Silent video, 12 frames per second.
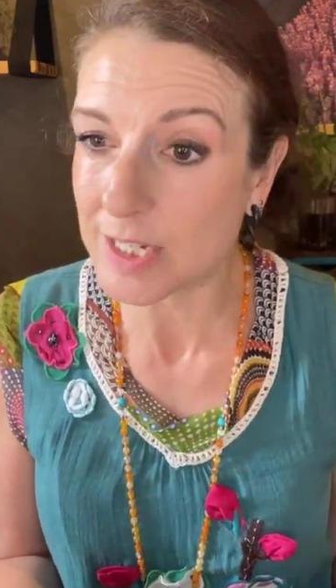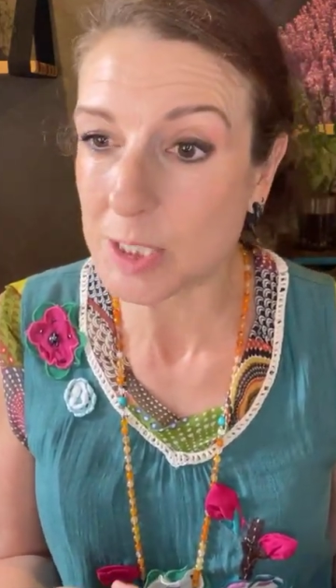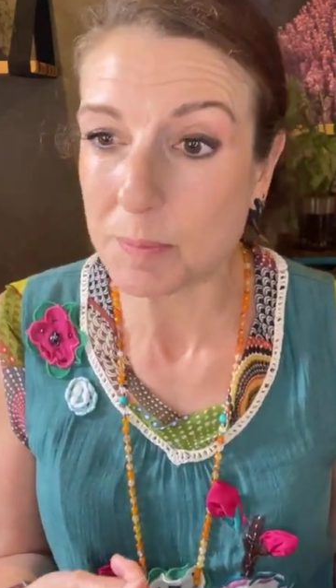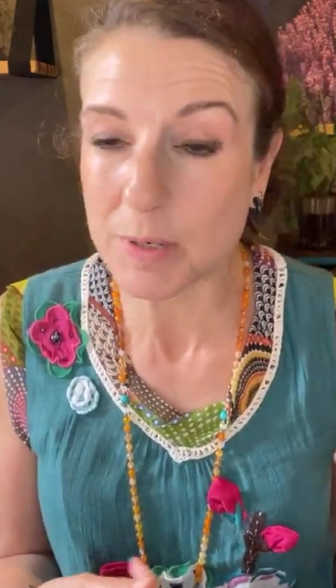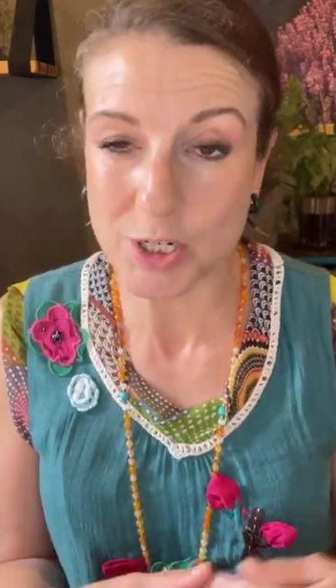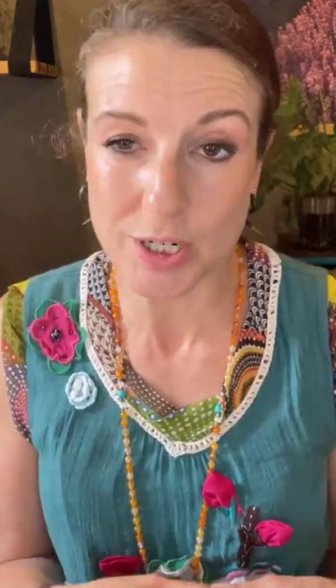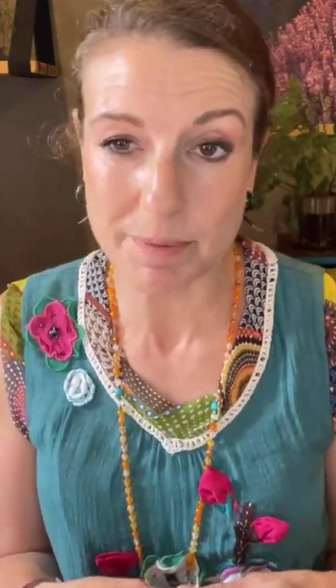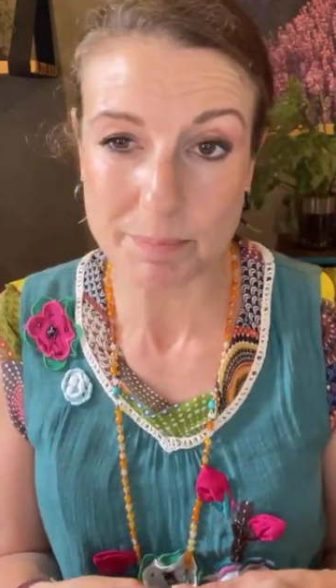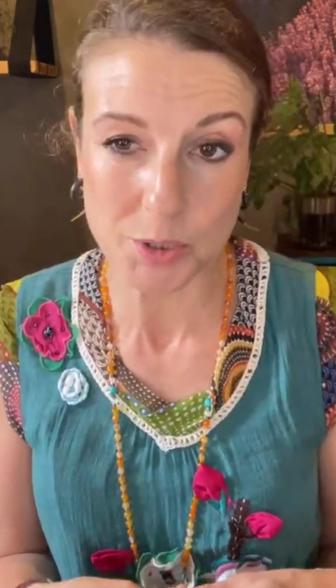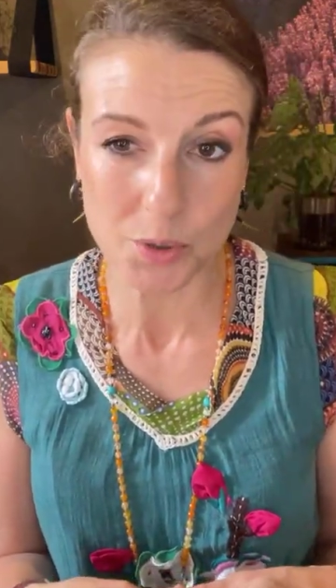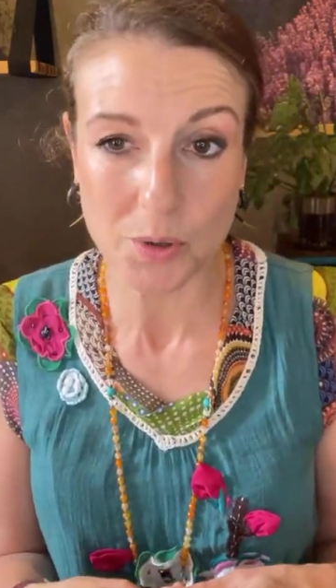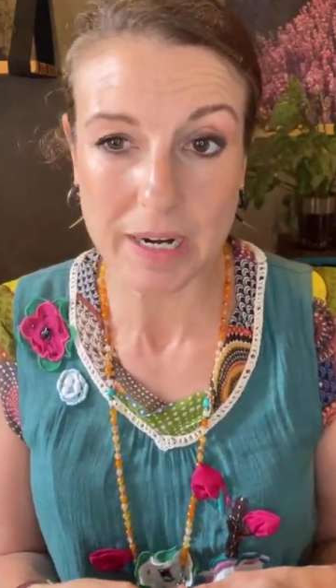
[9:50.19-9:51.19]
especially in
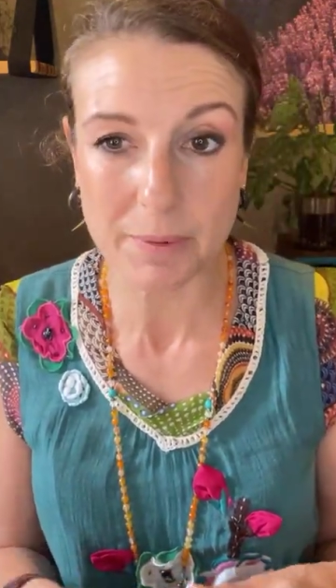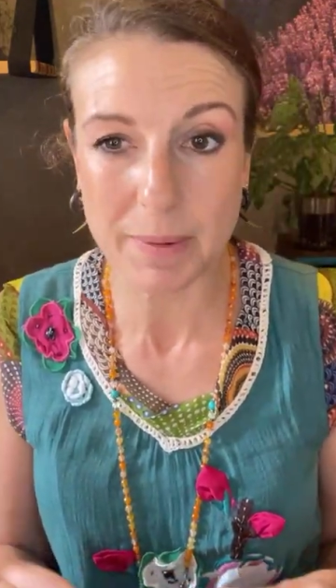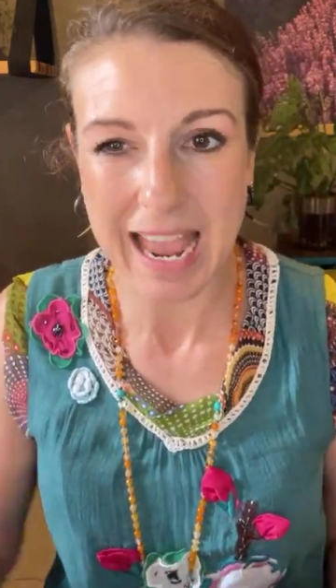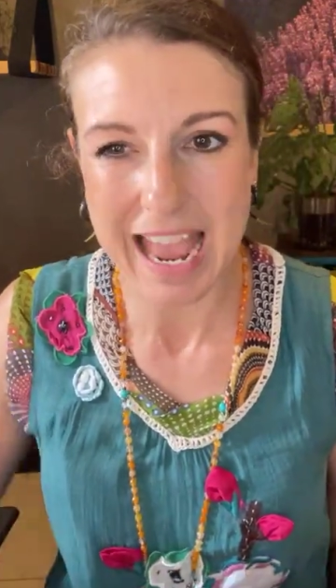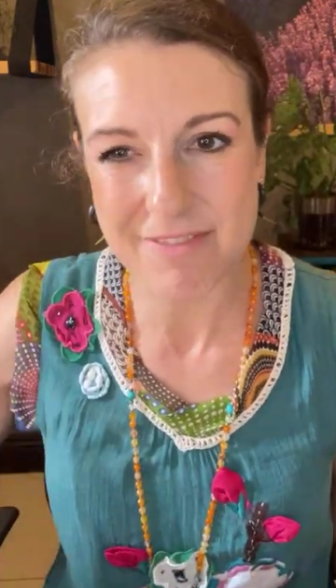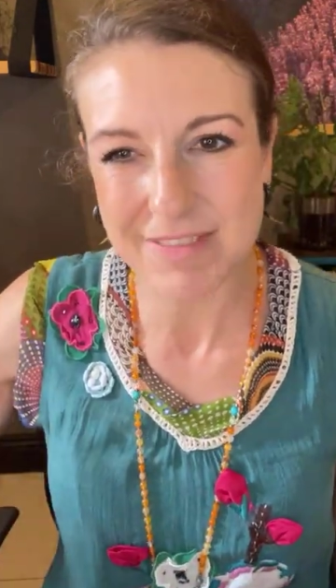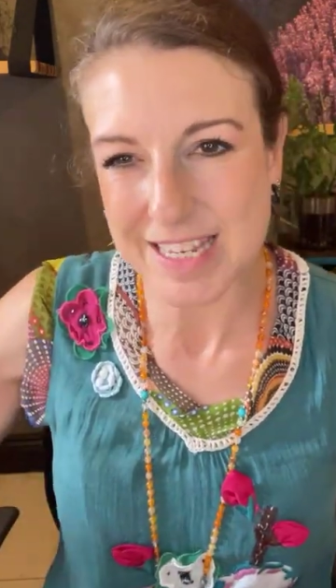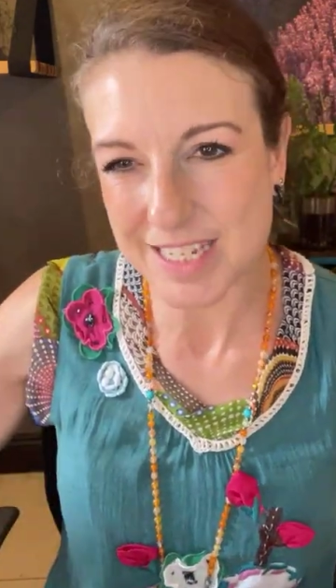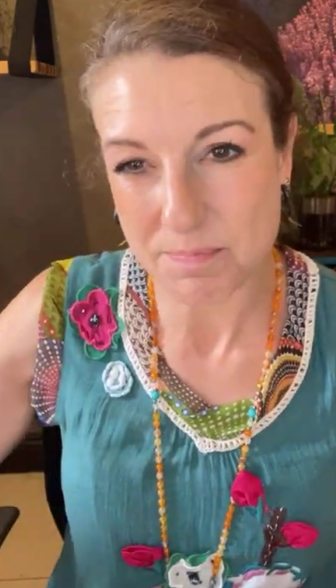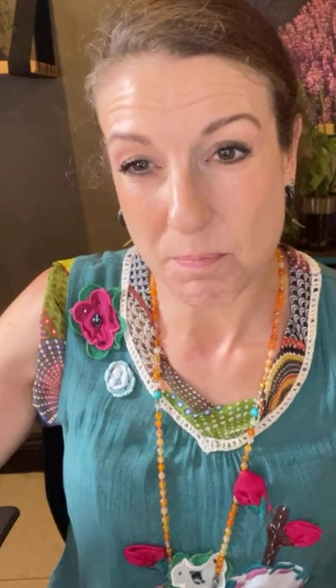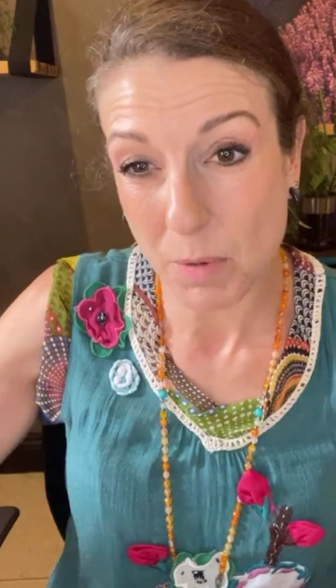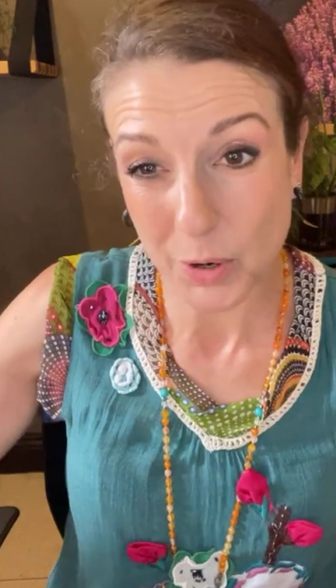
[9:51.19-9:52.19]
Pretoria, we have
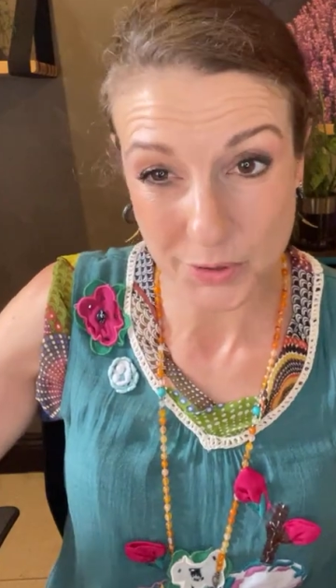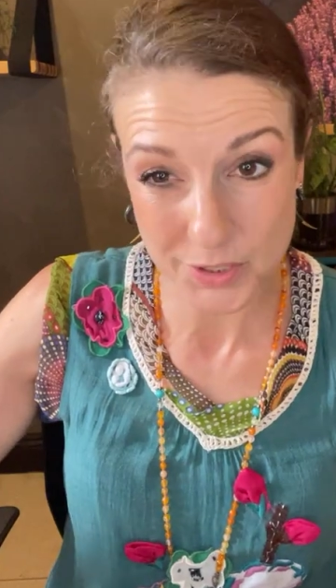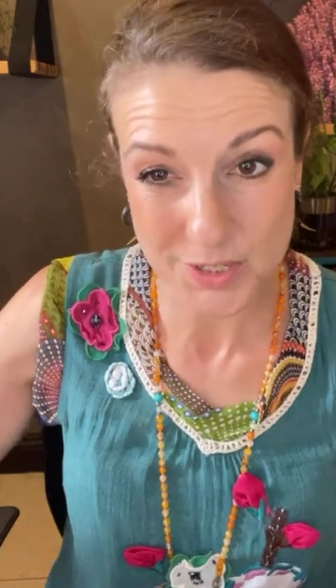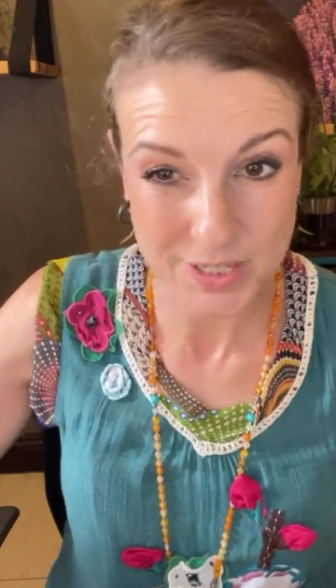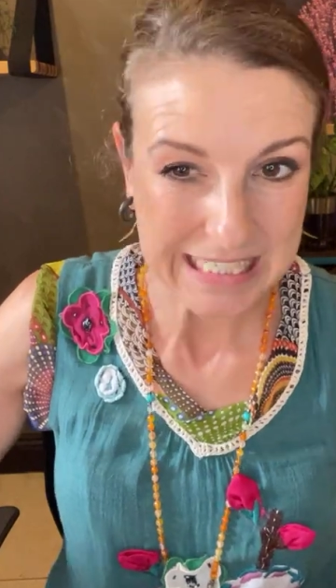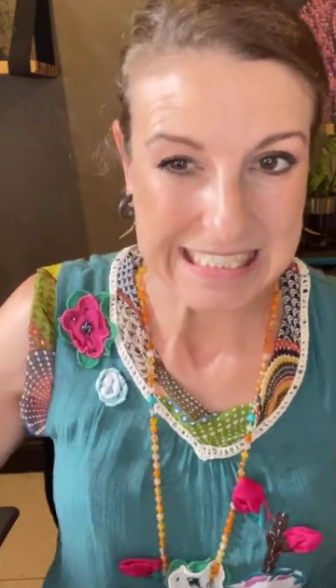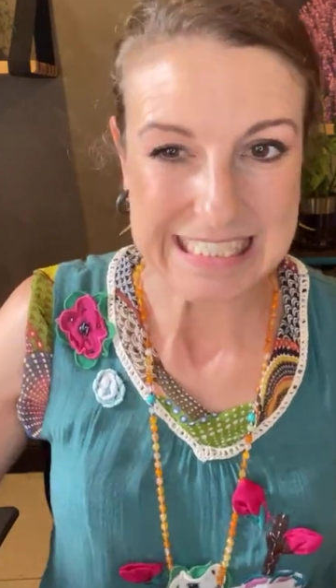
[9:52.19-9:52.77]
these moths.